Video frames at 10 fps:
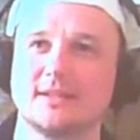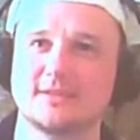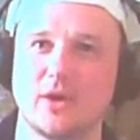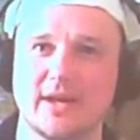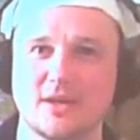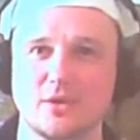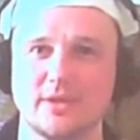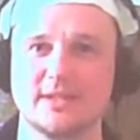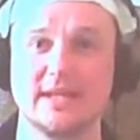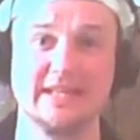so I
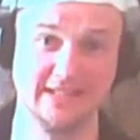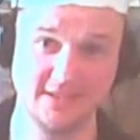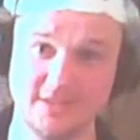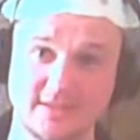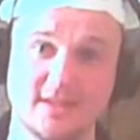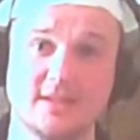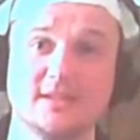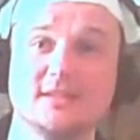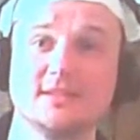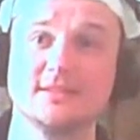coded it
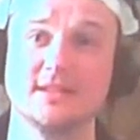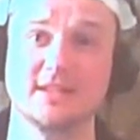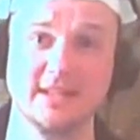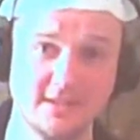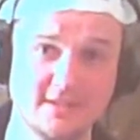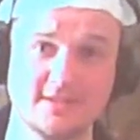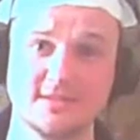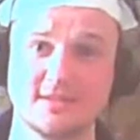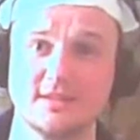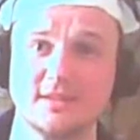uh, Aquilinus
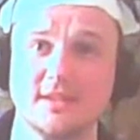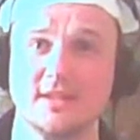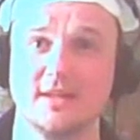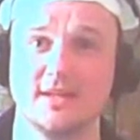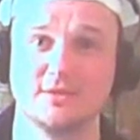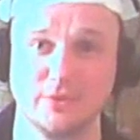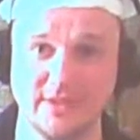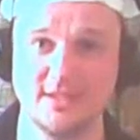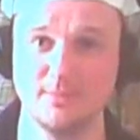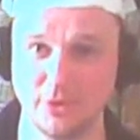is a, a
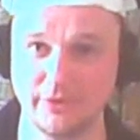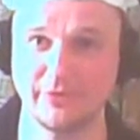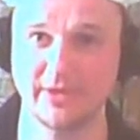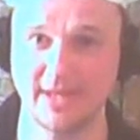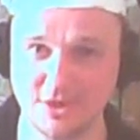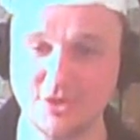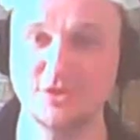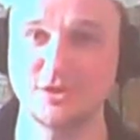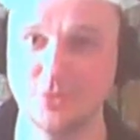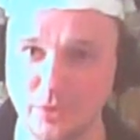3D modification
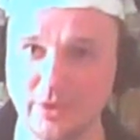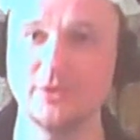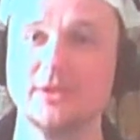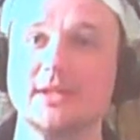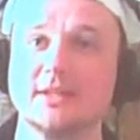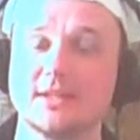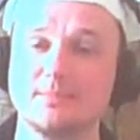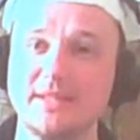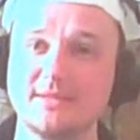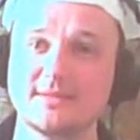studio that
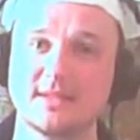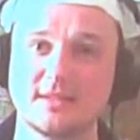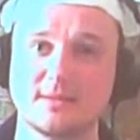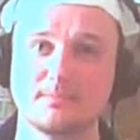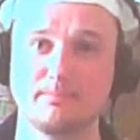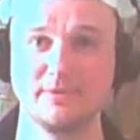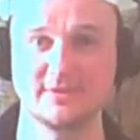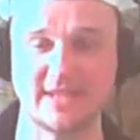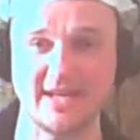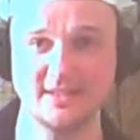means that
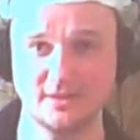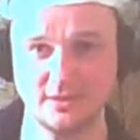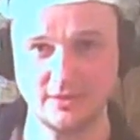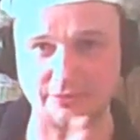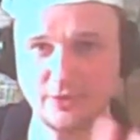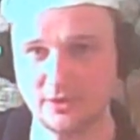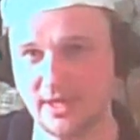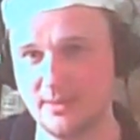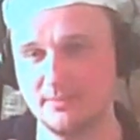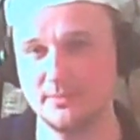beside of your
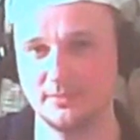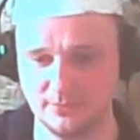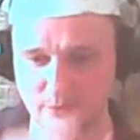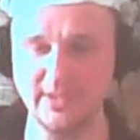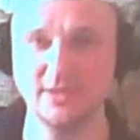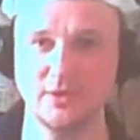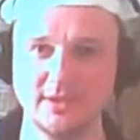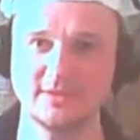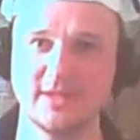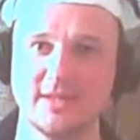game window in
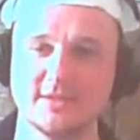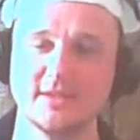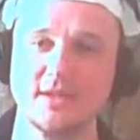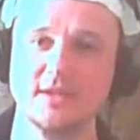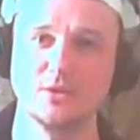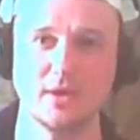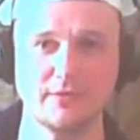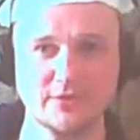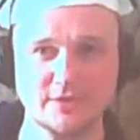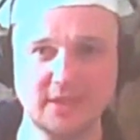this case you
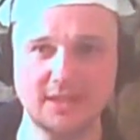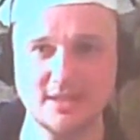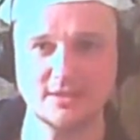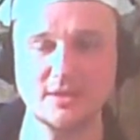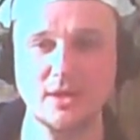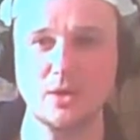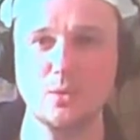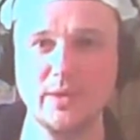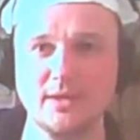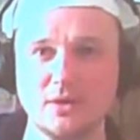have a second
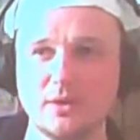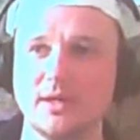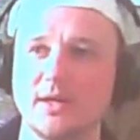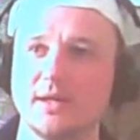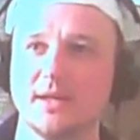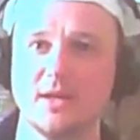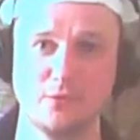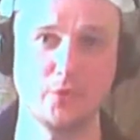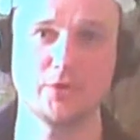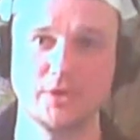window, uh, a
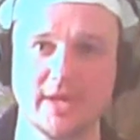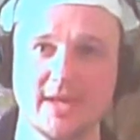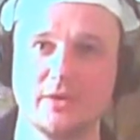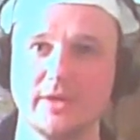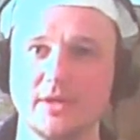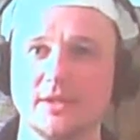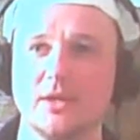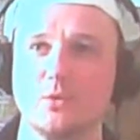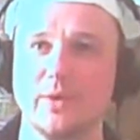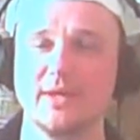working area
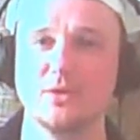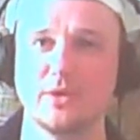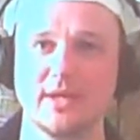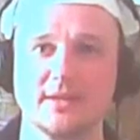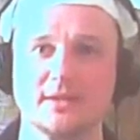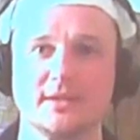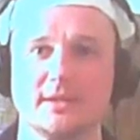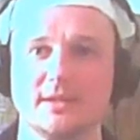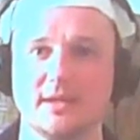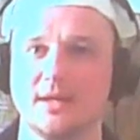where you can
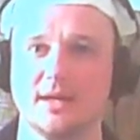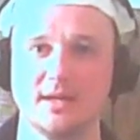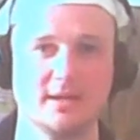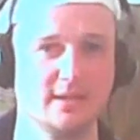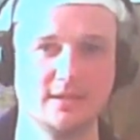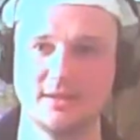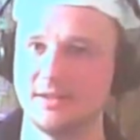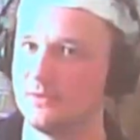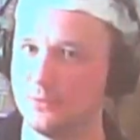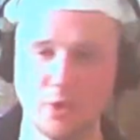uh,
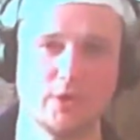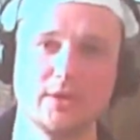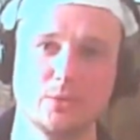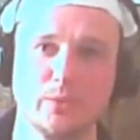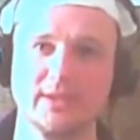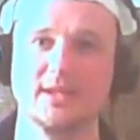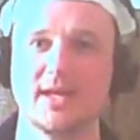work with the